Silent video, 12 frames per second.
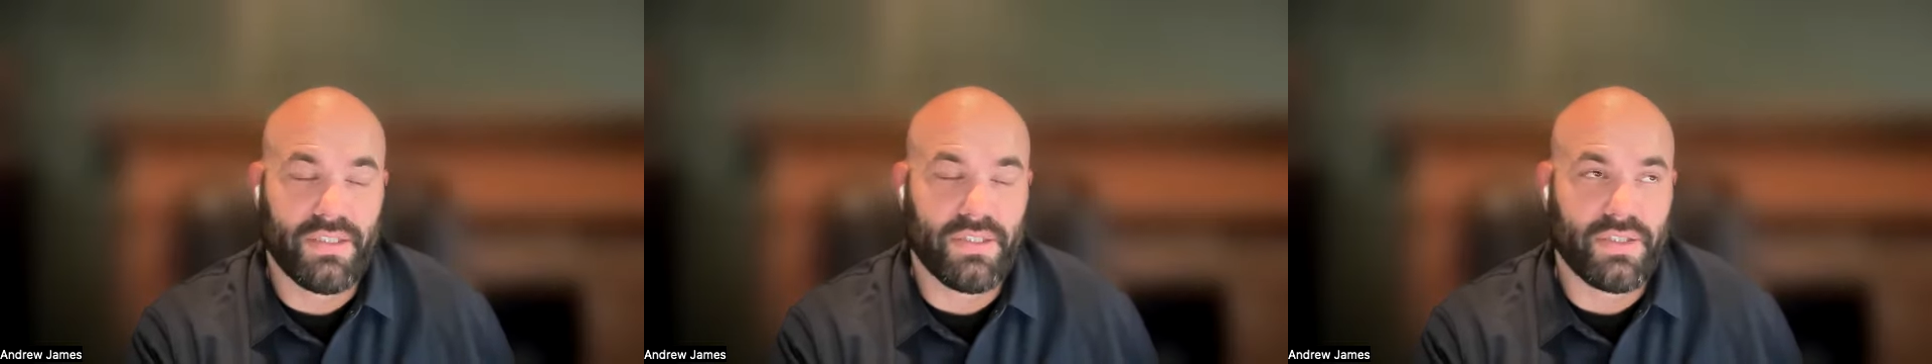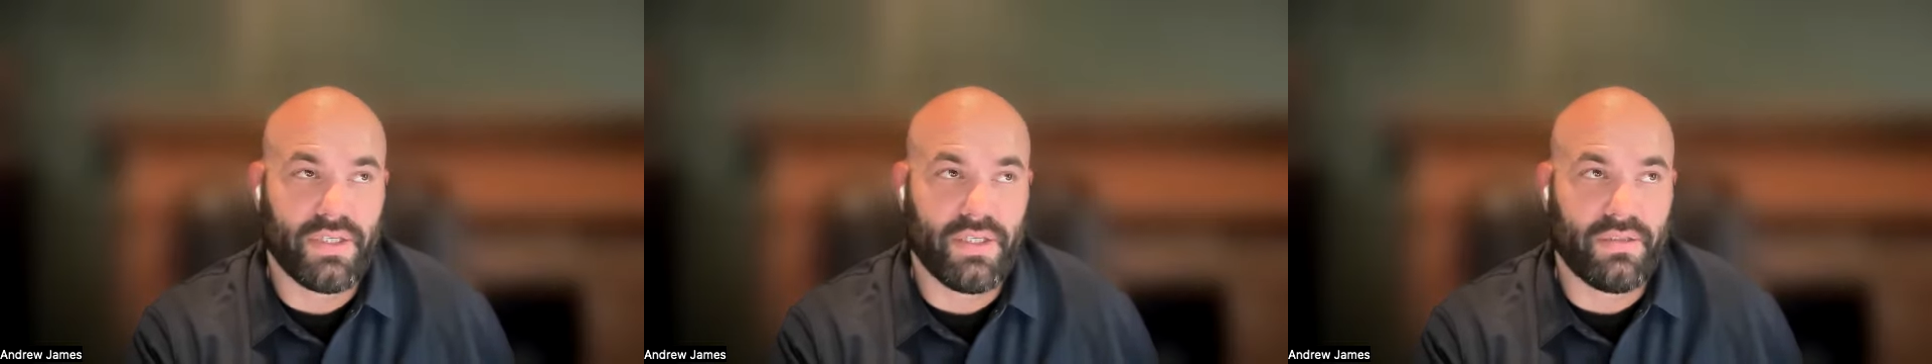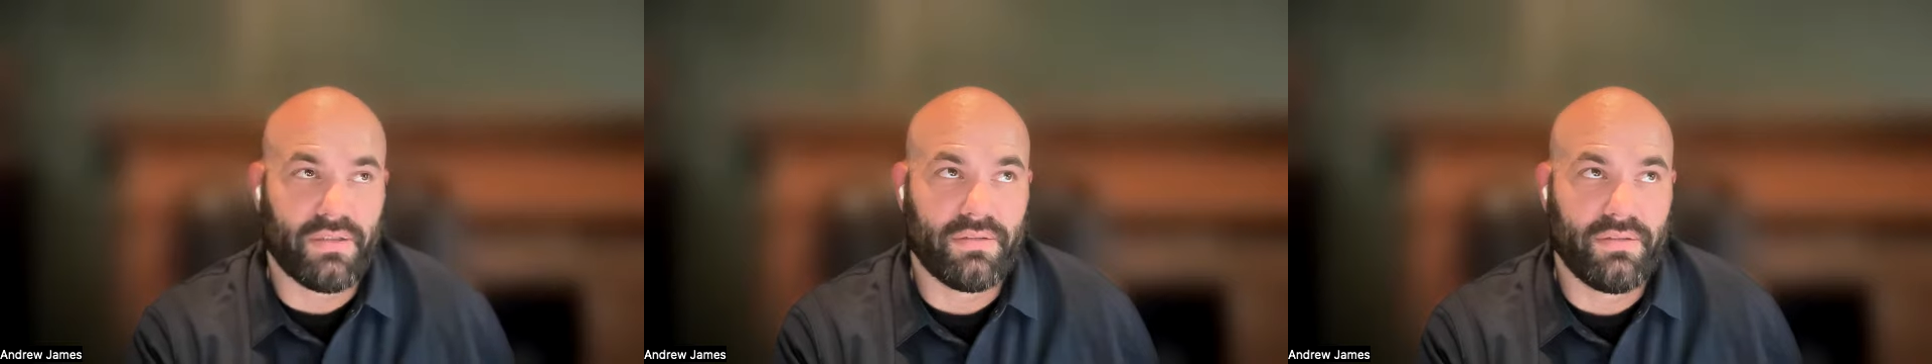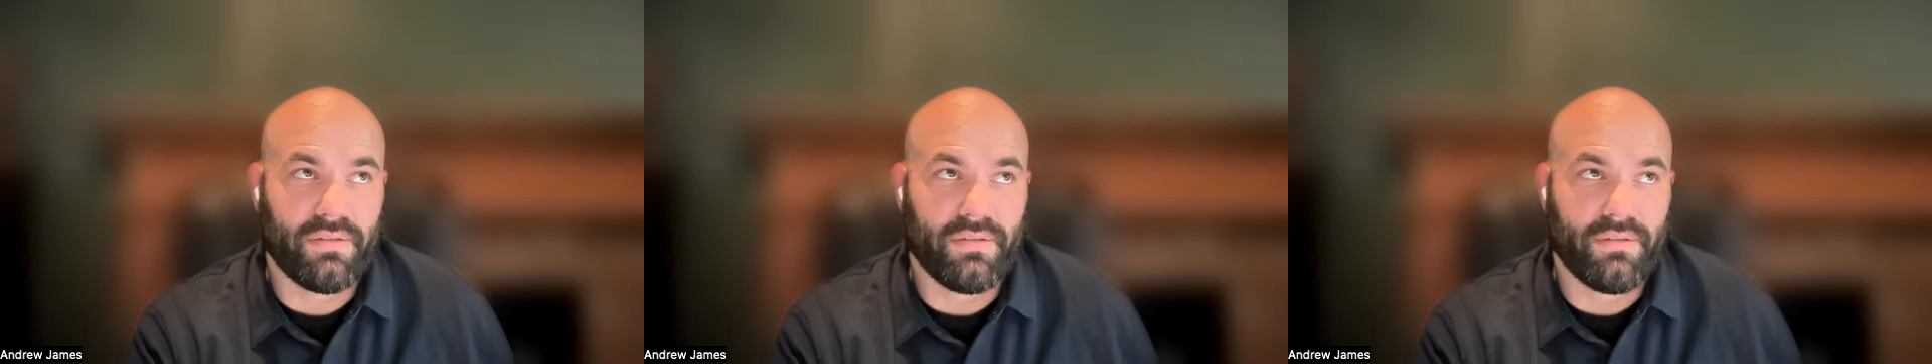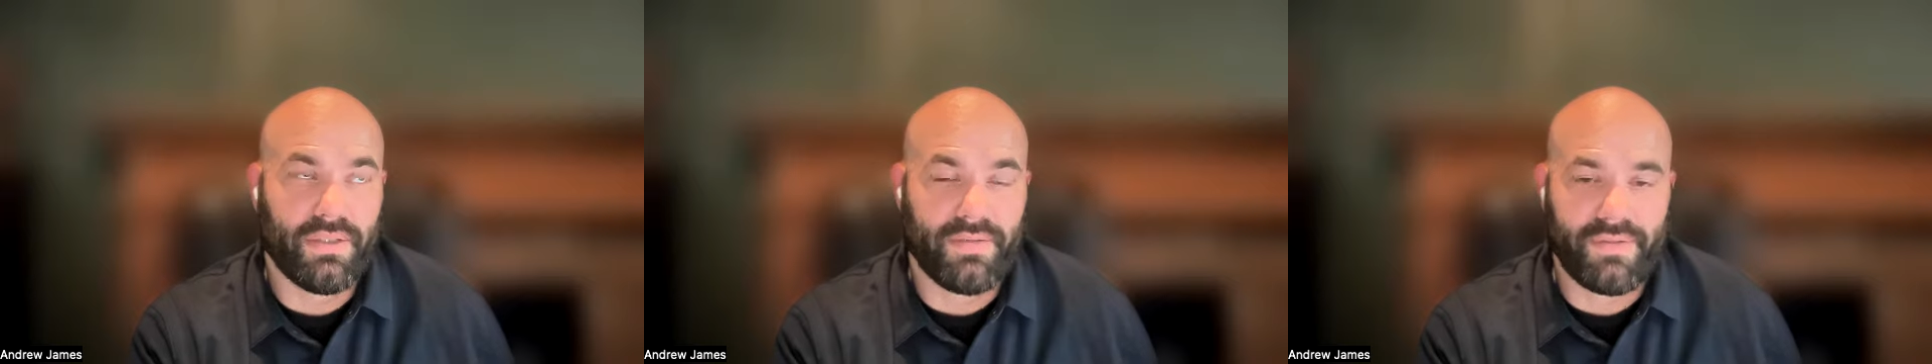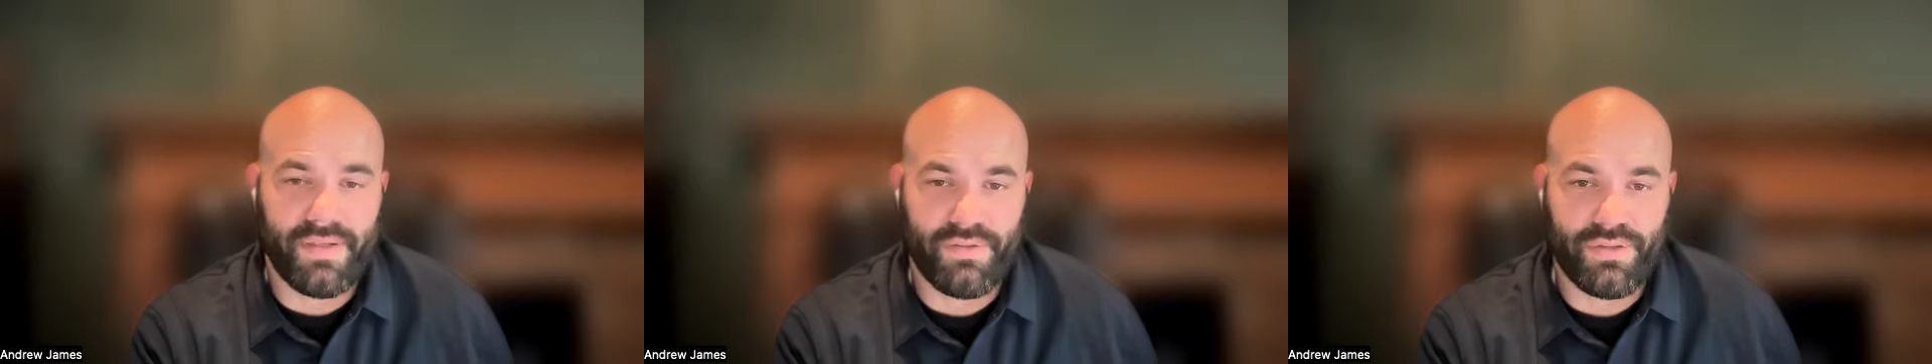So
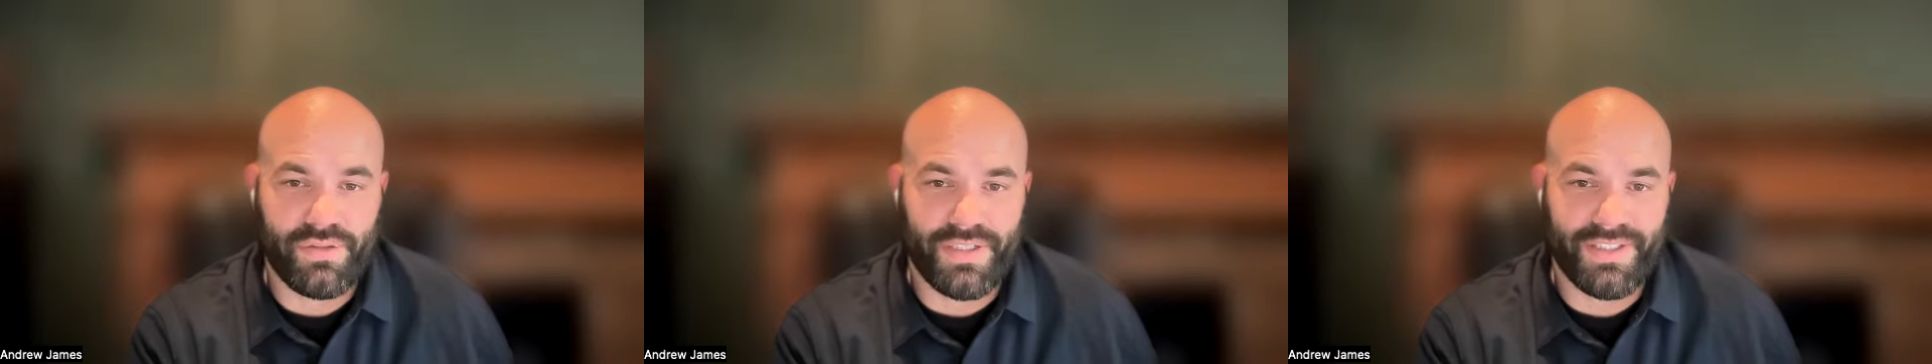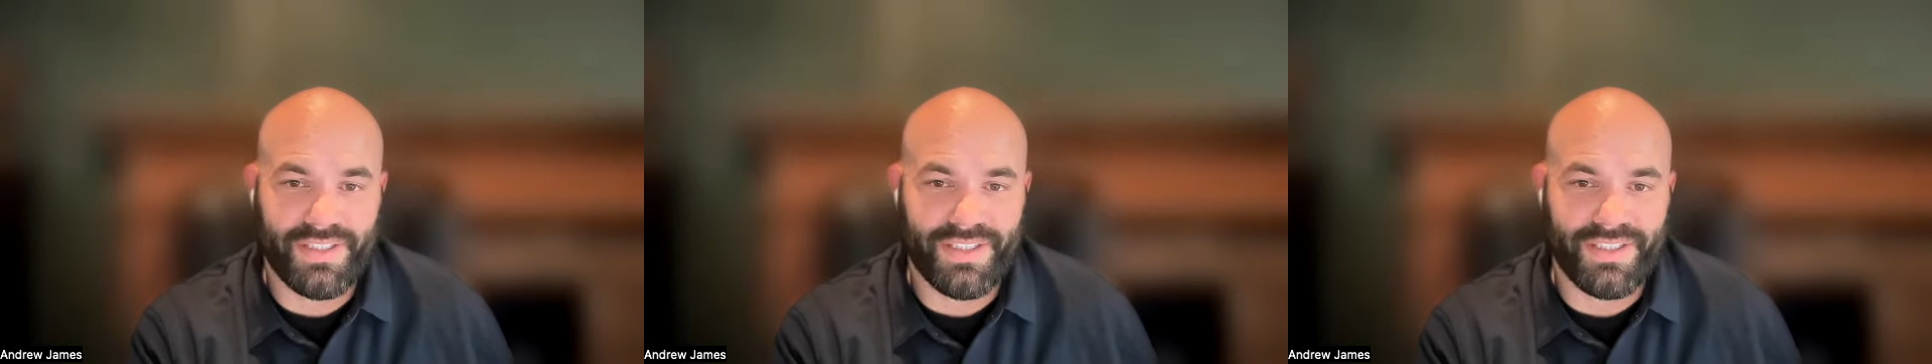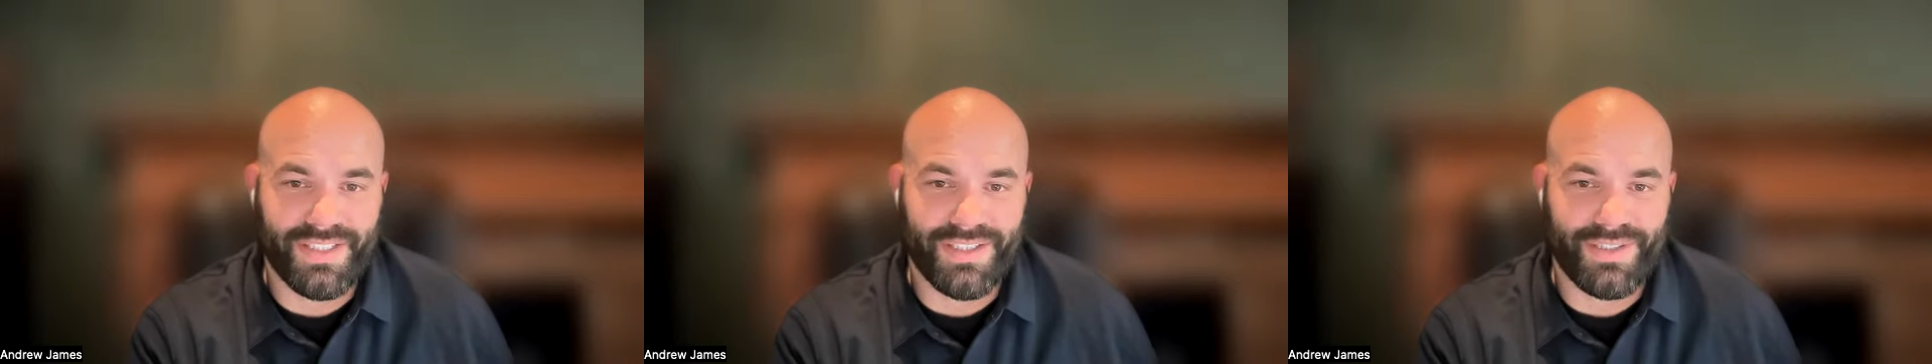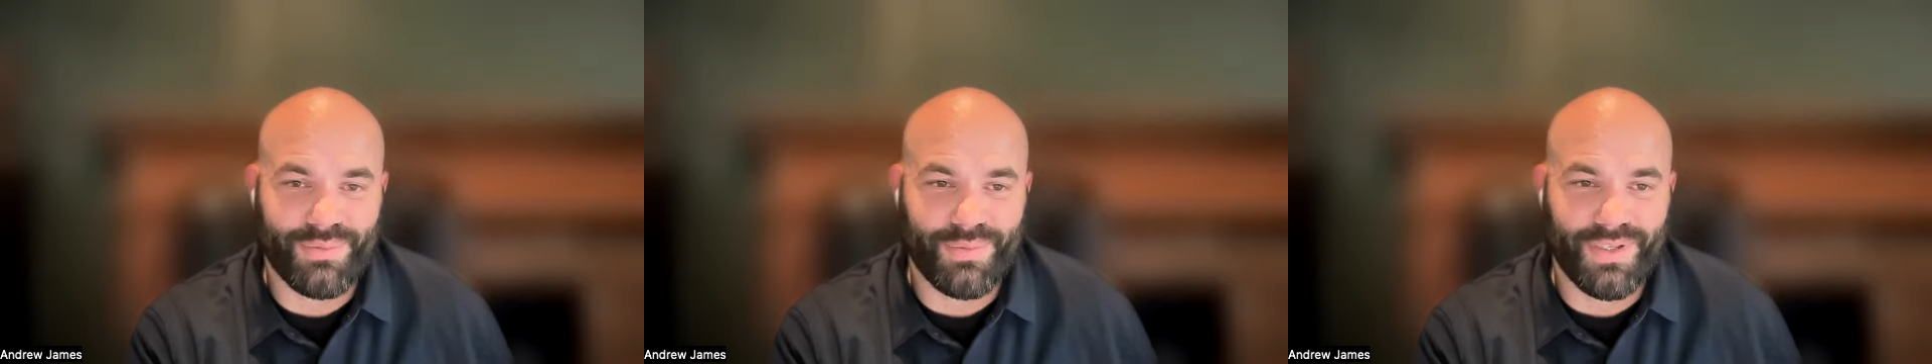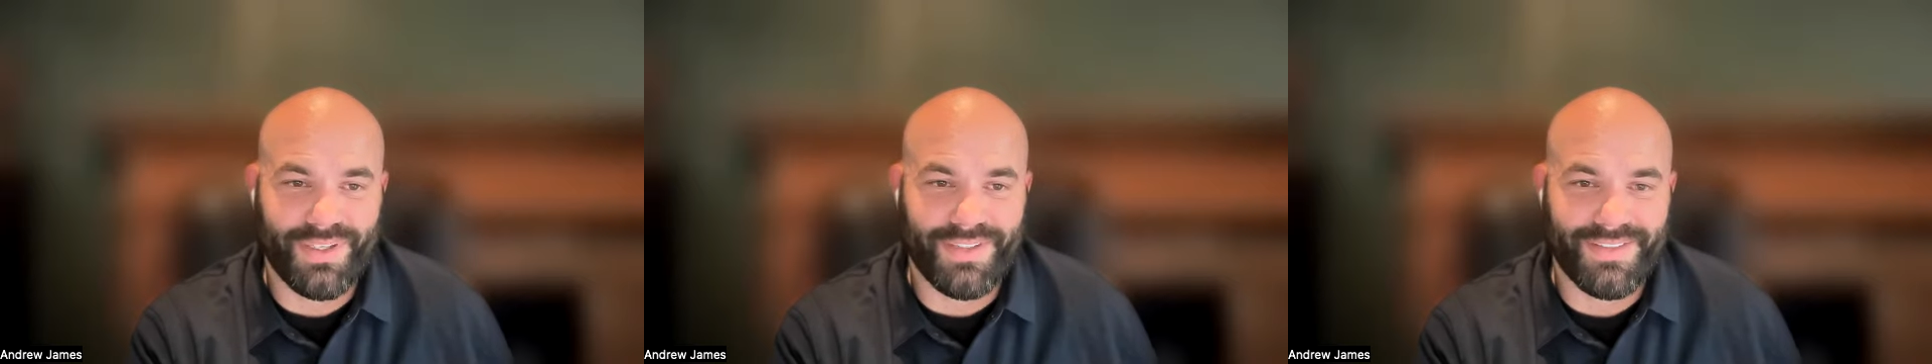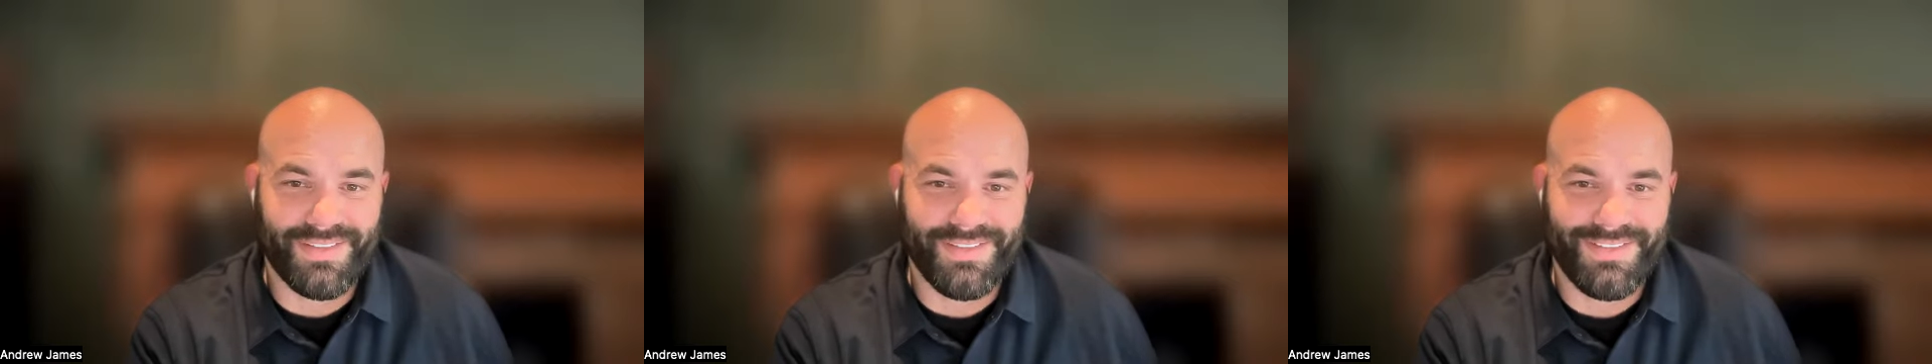I've never tried to get it down to one.